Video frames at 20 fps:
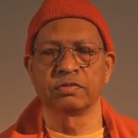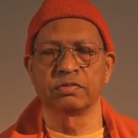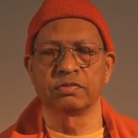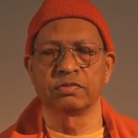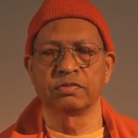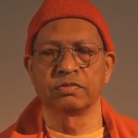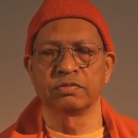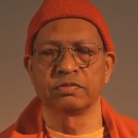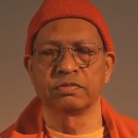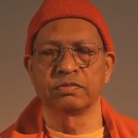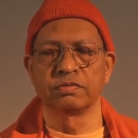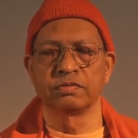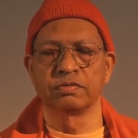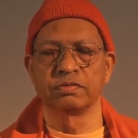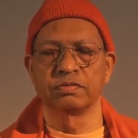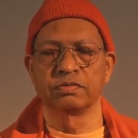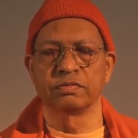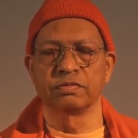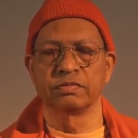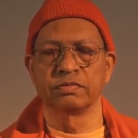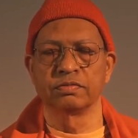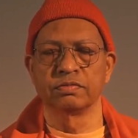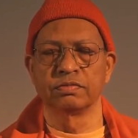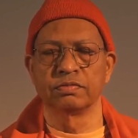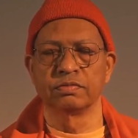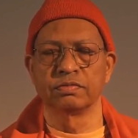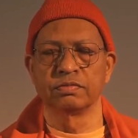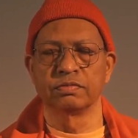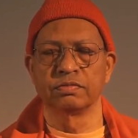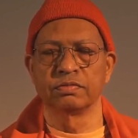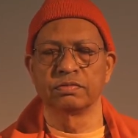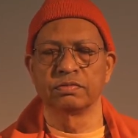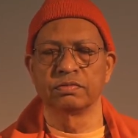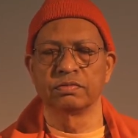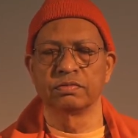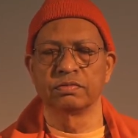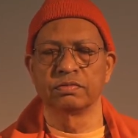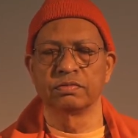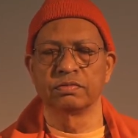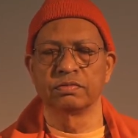
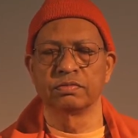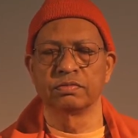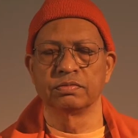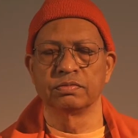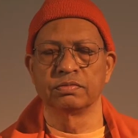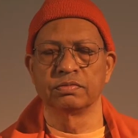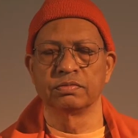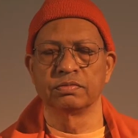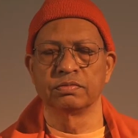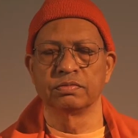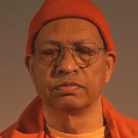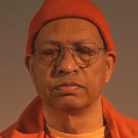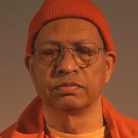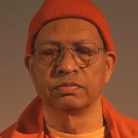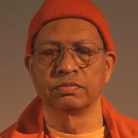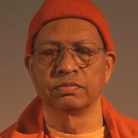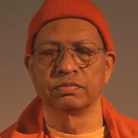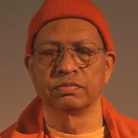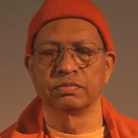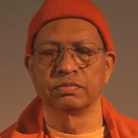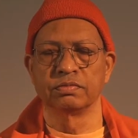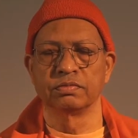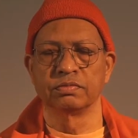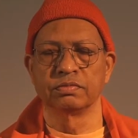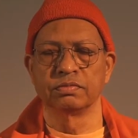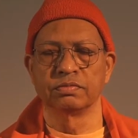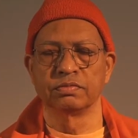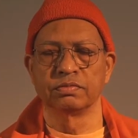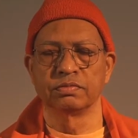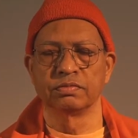(no one is talking)